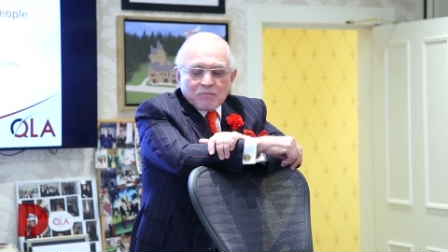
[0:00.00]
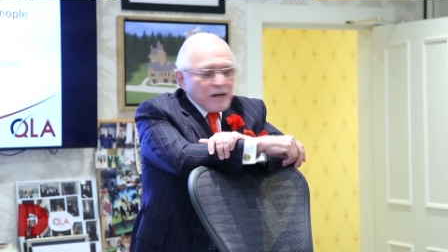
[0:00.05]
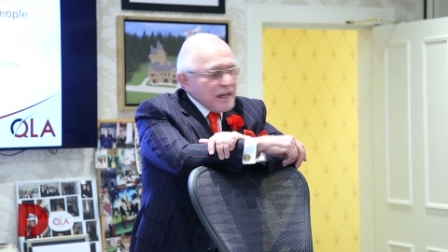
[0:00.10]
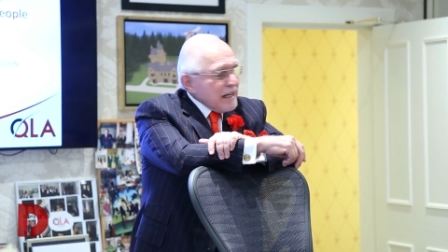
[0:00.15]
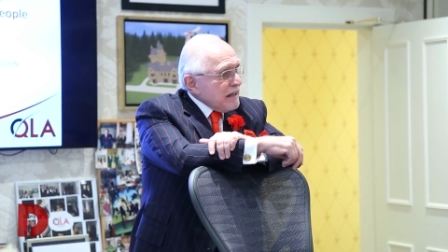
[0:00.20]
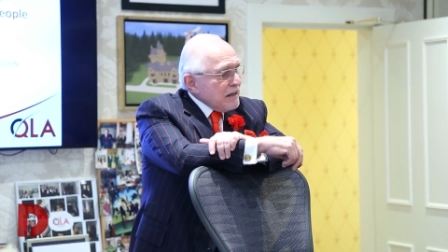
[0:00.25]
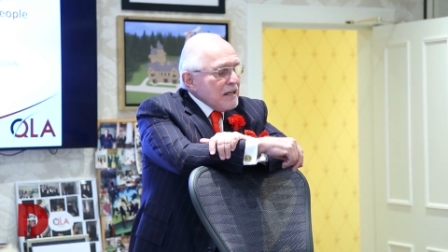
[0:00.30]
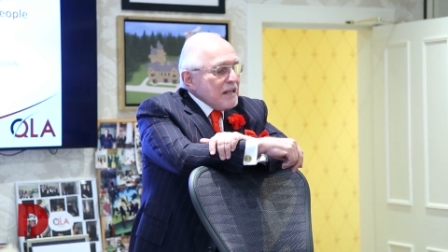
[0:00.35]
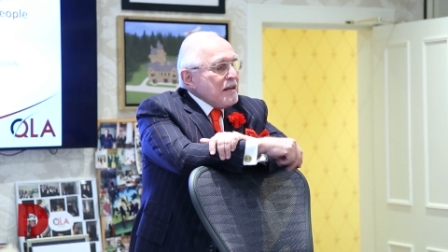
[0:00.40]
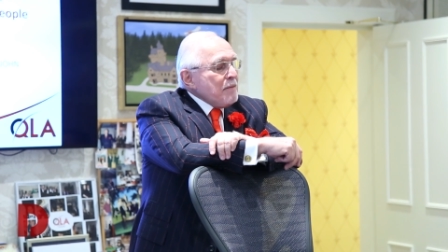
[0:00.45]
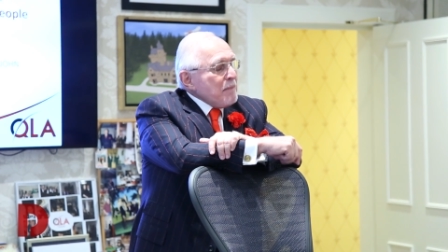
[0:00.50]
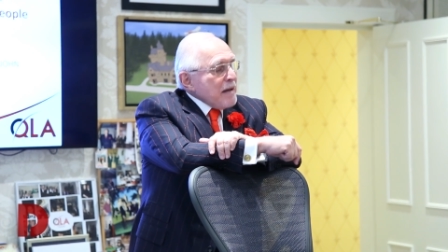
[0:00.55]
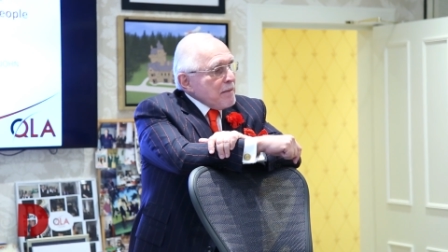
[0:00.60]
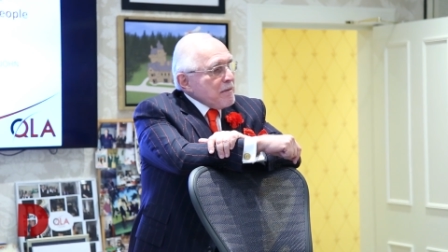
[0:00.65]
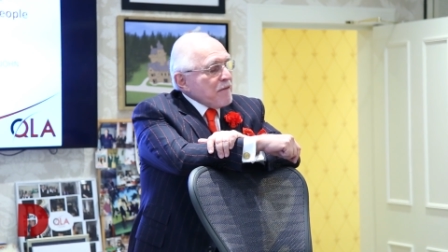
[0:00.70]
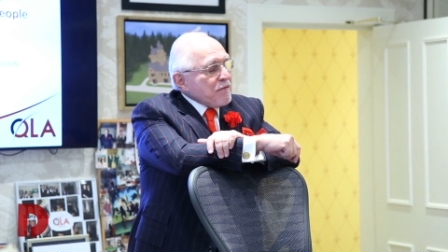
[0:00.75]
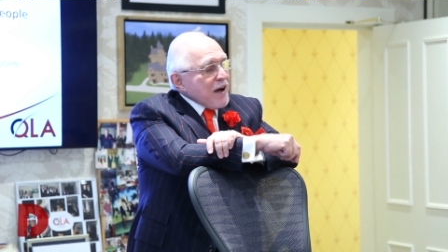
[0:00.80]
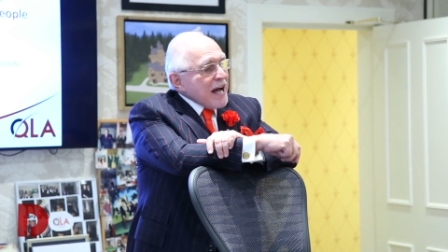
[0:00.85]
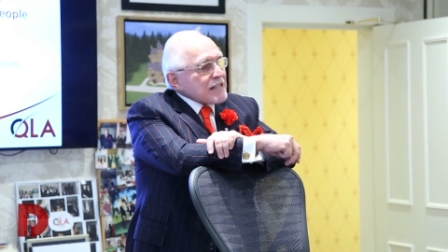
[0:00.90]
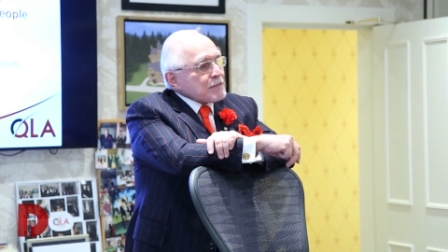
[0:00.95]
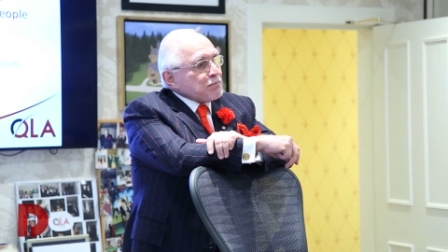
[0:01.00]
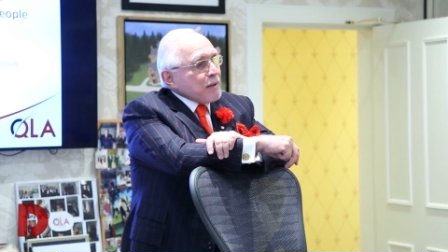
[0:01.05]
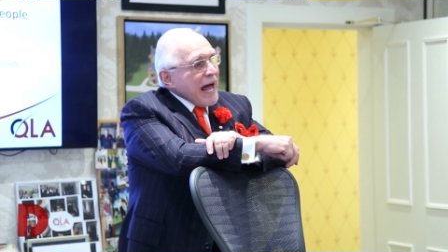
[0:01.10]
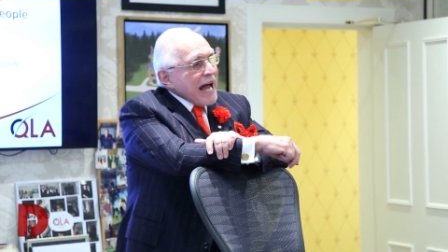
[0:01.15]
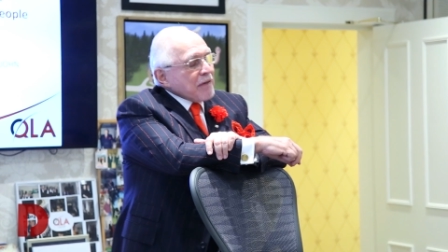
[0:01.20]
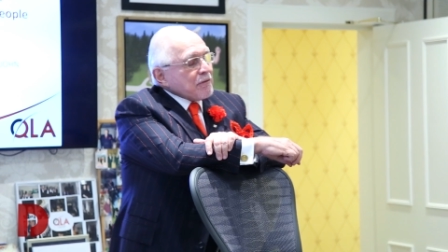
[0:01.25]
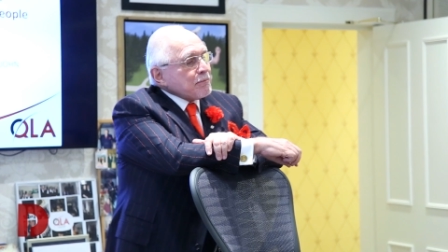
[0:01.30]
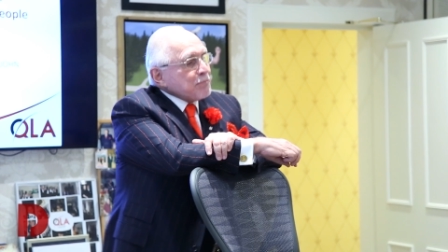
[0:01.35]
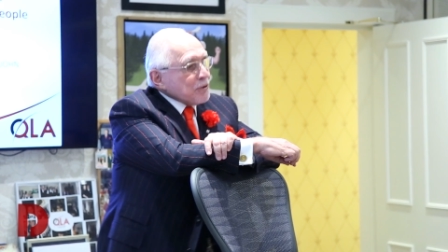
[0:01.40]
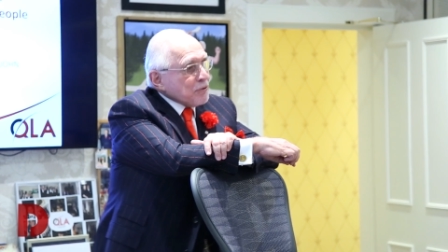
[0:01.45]
Well, maybe if I was
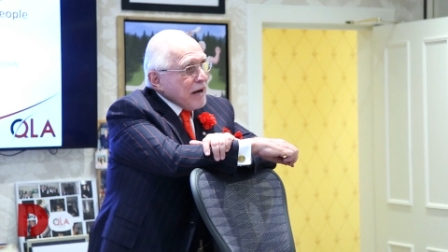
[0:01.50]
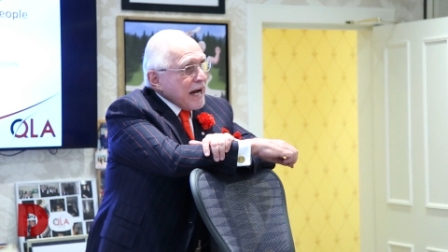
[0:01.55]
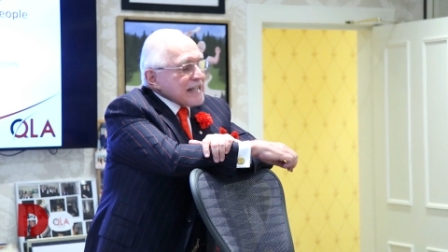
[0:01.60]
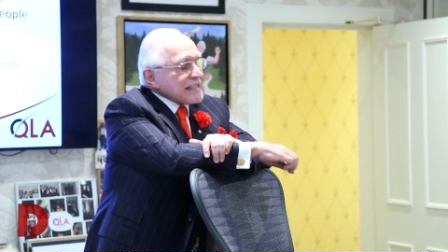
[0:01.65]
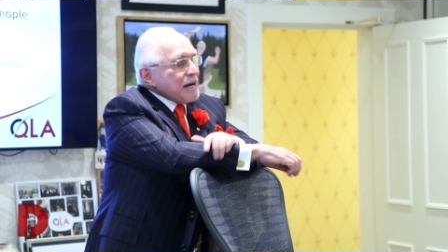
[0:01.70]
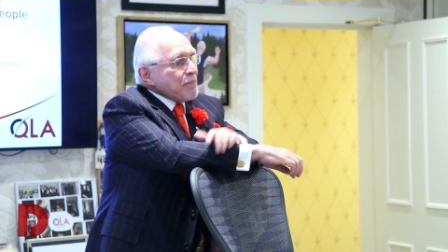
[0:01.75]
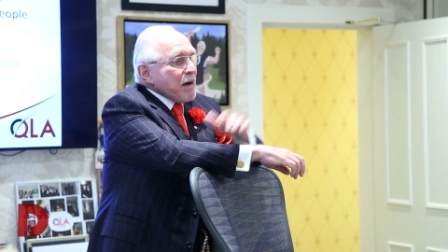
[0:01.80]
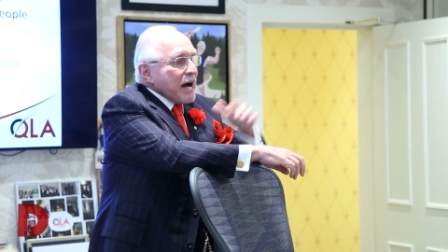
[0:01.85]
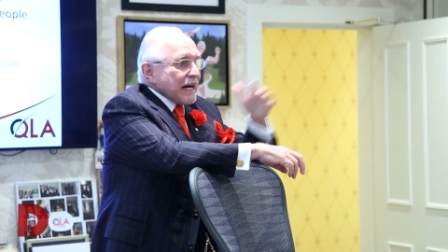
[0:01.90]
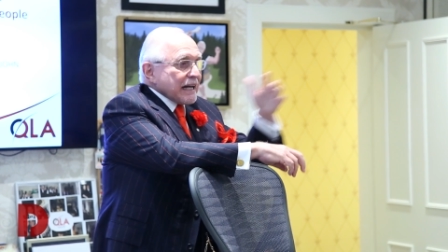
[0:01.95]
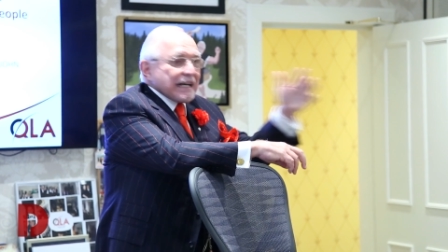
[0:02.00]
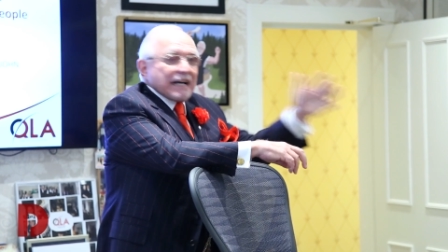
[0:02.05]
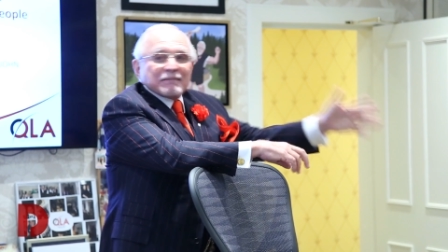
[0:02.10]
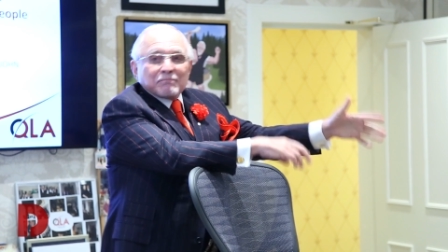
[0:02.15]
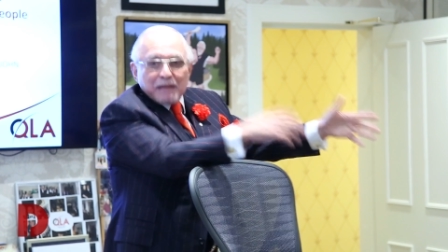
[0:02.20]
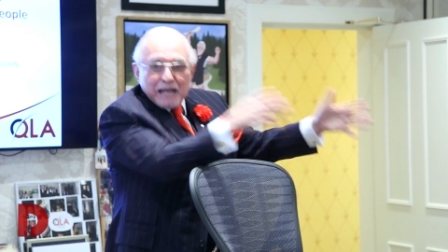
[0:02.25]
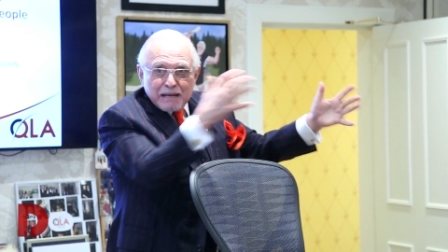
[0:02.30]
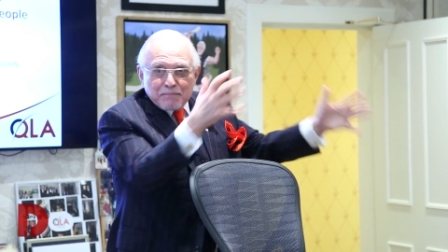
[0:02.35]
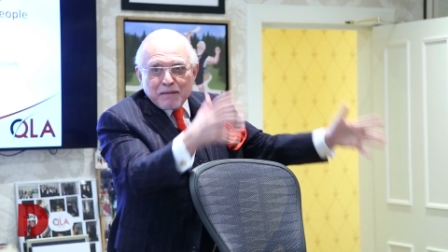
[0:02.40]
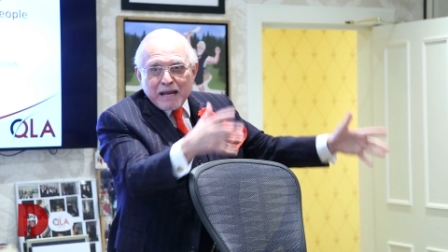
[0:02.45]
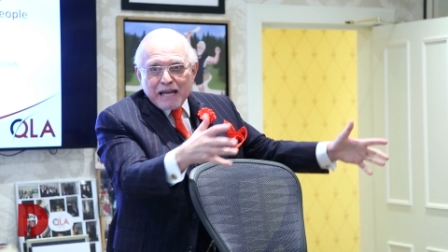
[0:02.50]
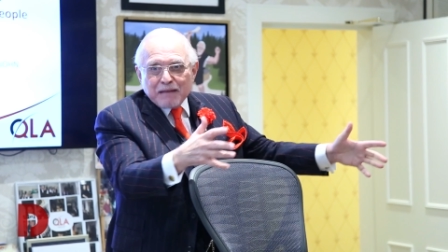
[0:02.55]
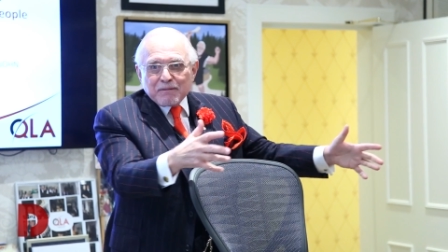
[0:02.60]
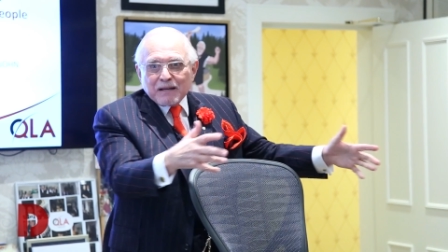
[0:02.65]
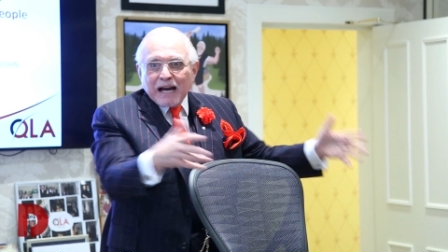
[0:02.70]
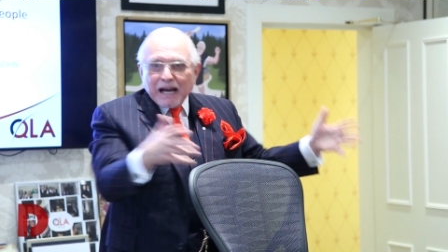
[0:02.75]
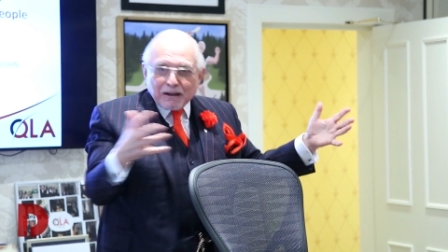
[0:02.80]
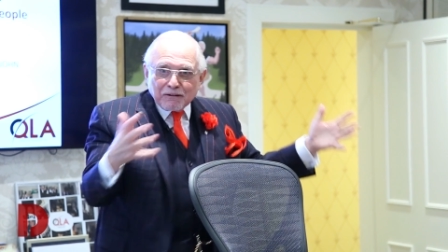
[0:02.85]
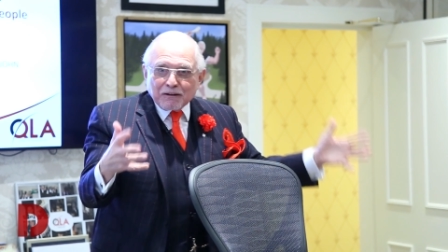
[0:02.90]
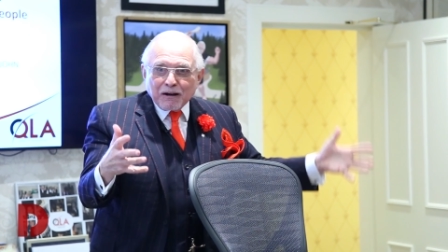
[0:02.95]
black with blue eyes, I might have got, maybe,
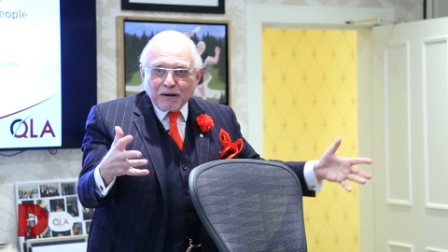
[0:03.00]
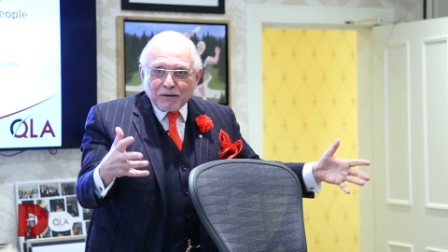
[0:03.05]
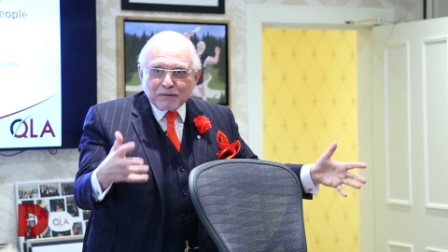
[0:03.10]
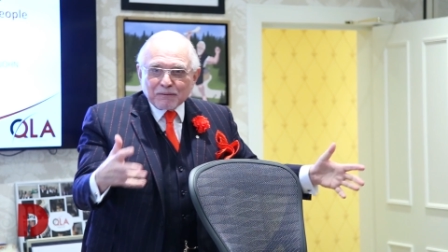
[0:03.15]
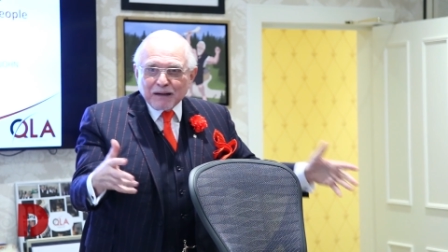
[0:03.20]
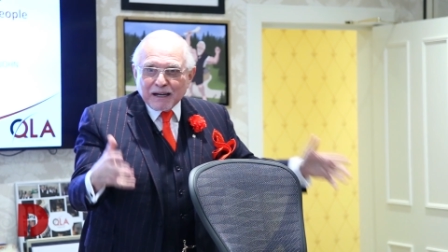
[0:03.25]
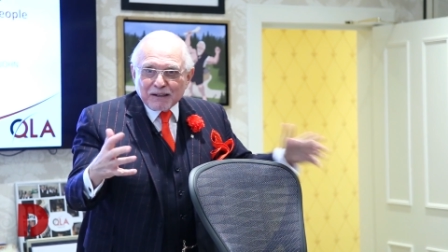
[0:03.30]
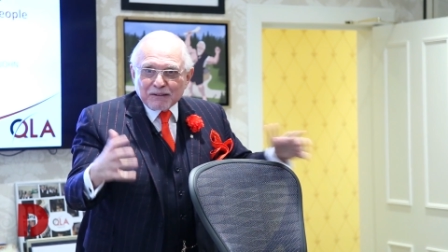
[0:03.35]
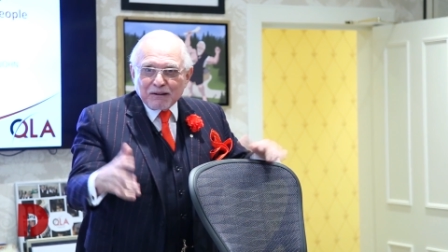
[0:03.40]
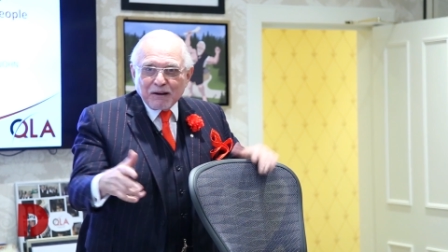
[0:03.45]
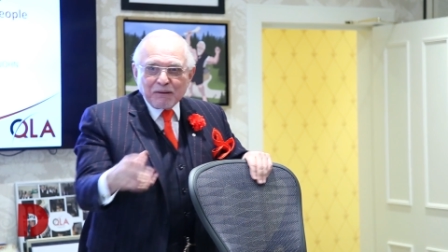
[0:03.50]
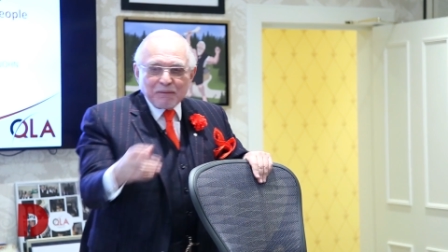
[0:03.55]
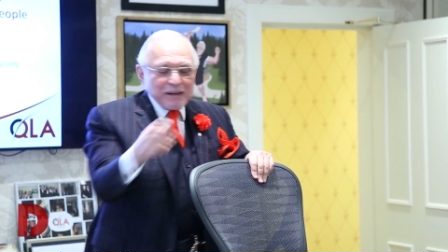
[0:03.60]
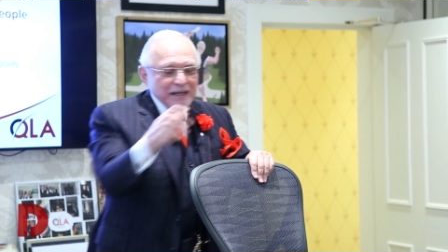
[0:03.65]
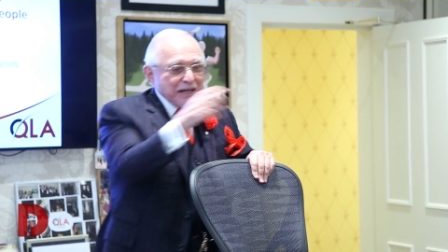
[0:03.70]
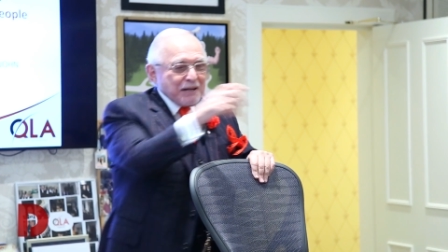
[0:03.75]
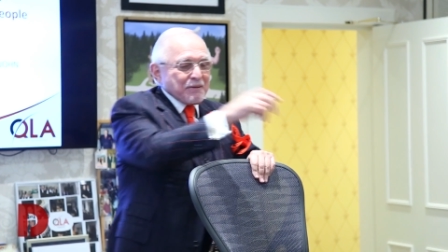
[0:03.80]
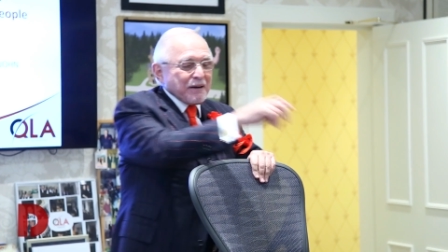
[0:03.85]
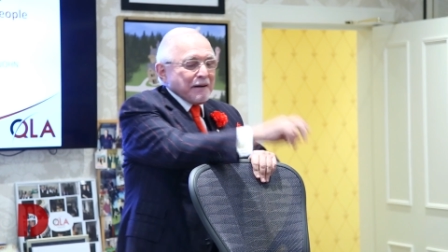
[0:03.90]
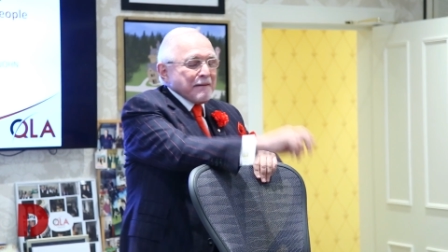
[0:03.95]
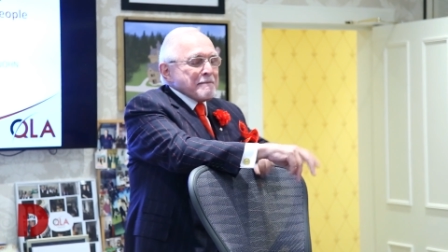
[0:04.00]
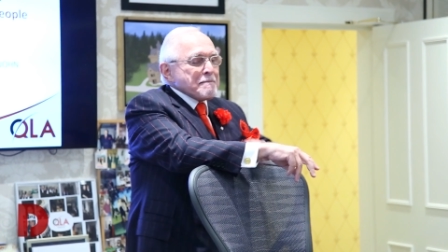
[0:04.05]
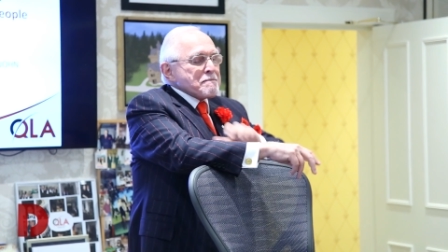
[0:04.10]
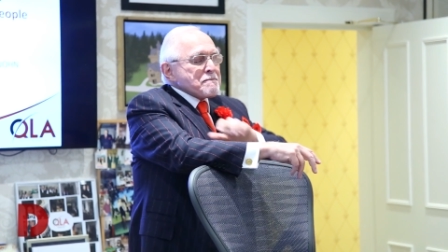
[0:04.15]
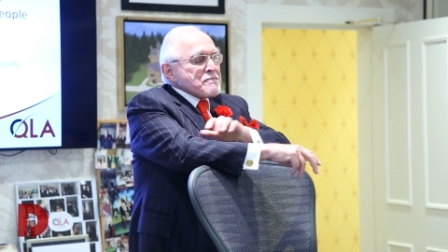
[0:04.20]
maybe, I don't know, I don't know, but anyway.